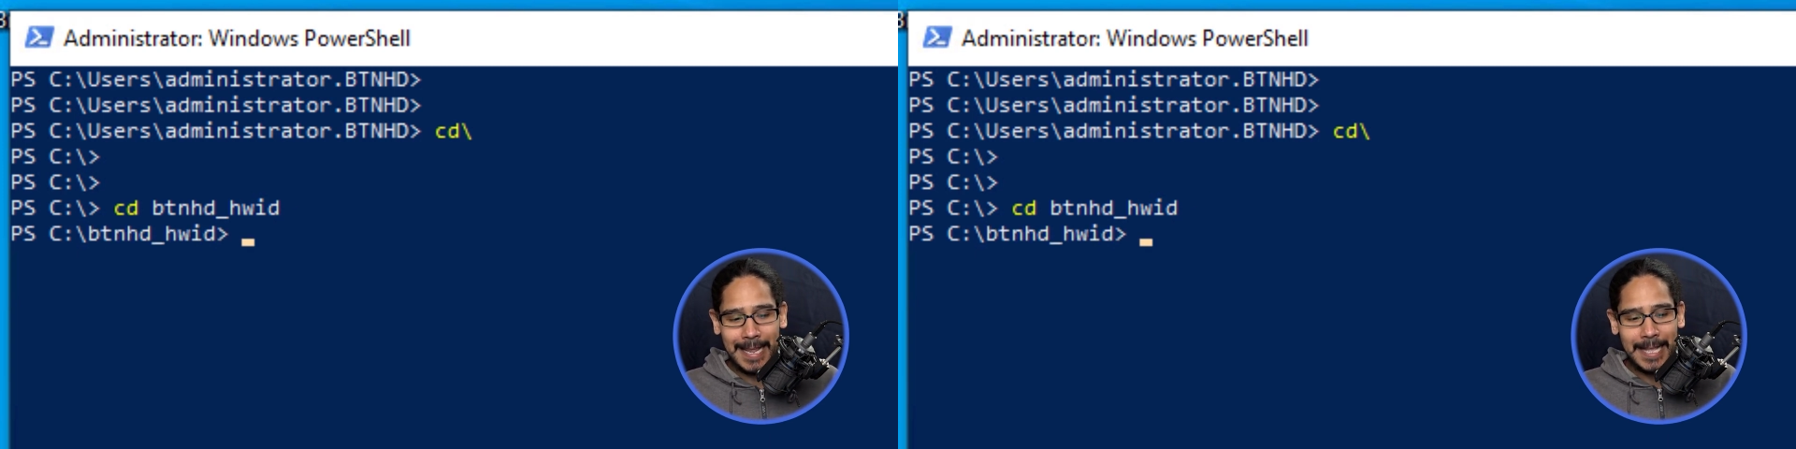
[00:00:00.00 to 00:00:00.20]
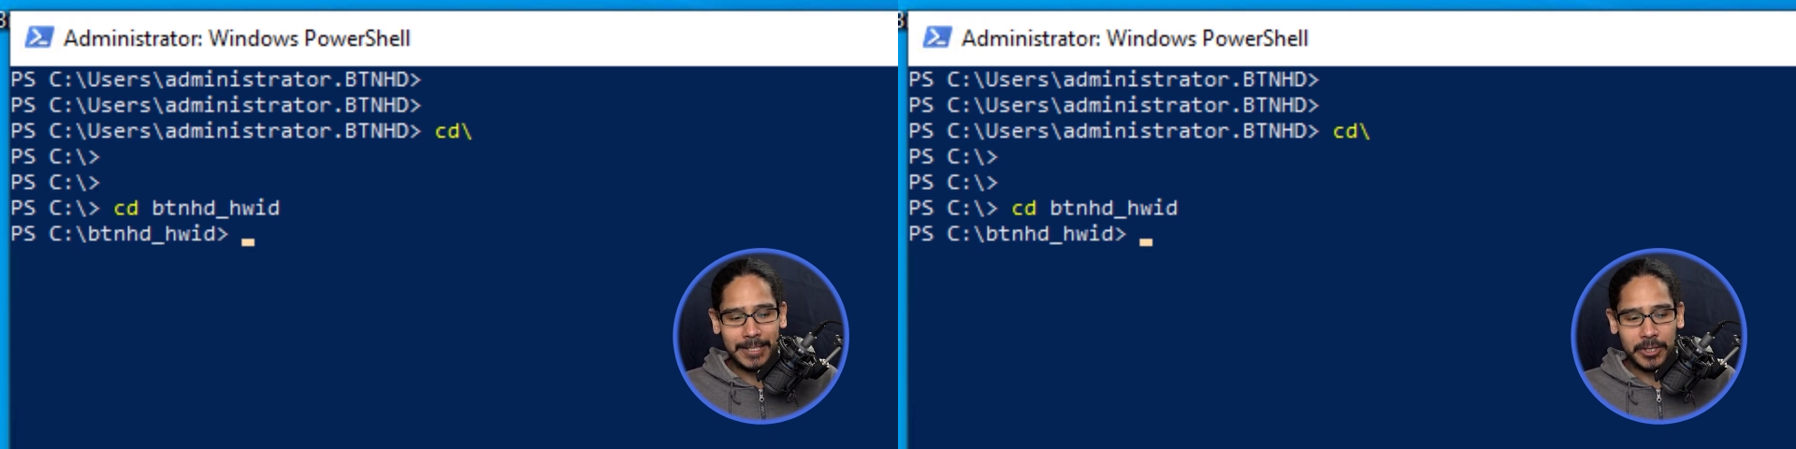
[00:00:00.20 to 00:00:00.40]

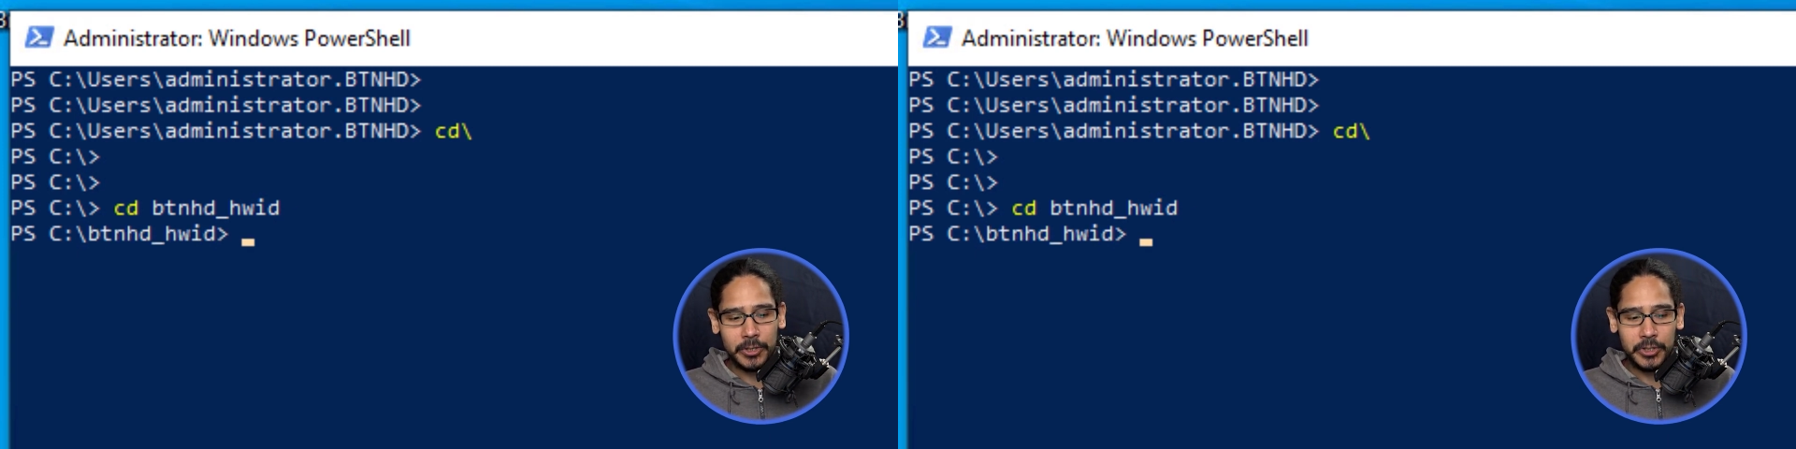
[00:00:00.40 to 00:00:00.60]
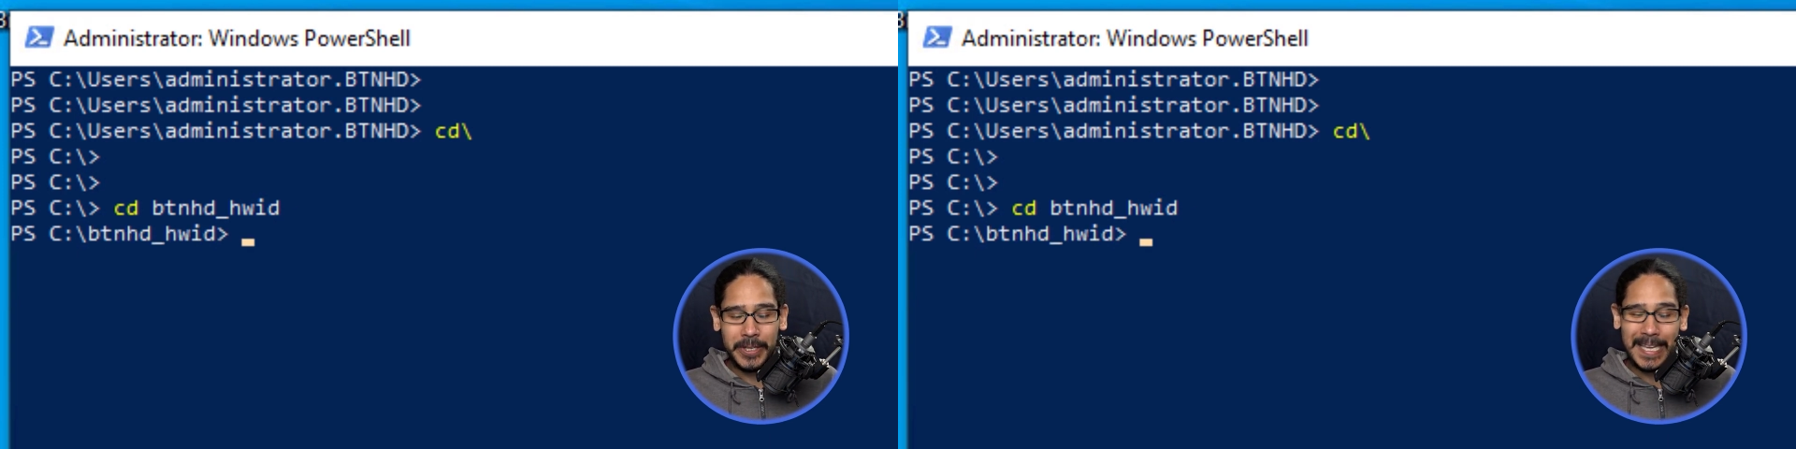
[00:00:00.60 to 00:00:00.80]
enter
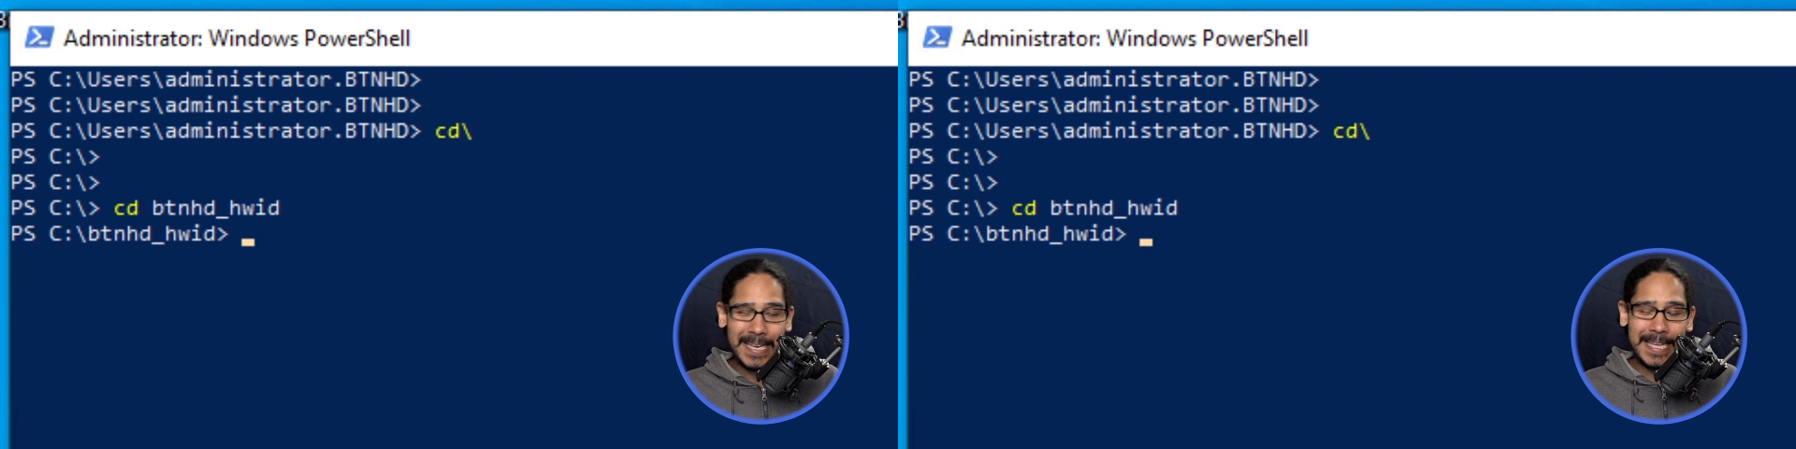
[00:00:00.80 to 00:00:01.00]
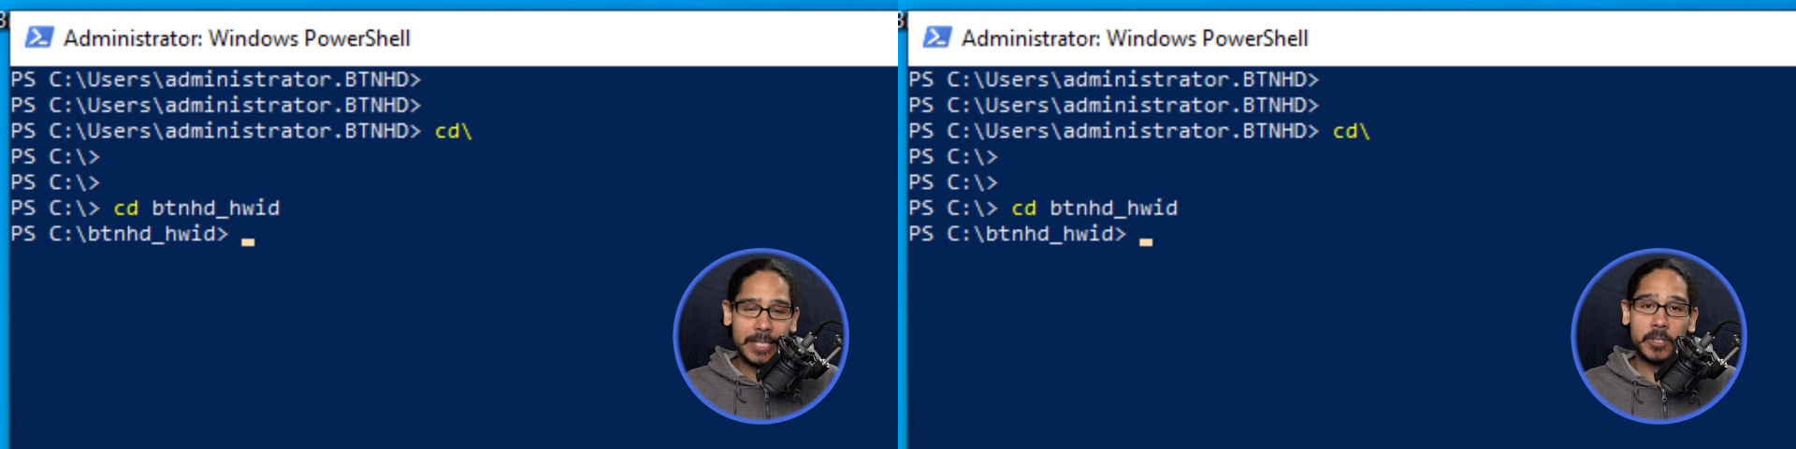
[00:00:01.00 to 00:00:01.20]
to get
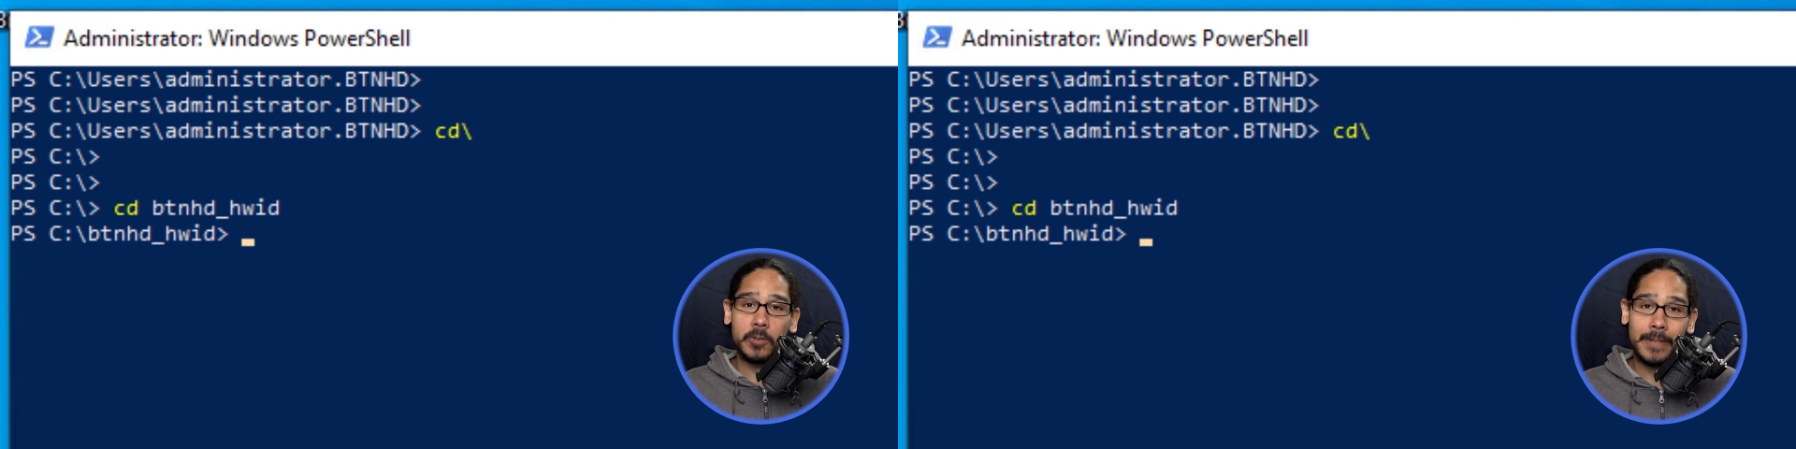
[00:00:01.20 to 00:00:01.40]
into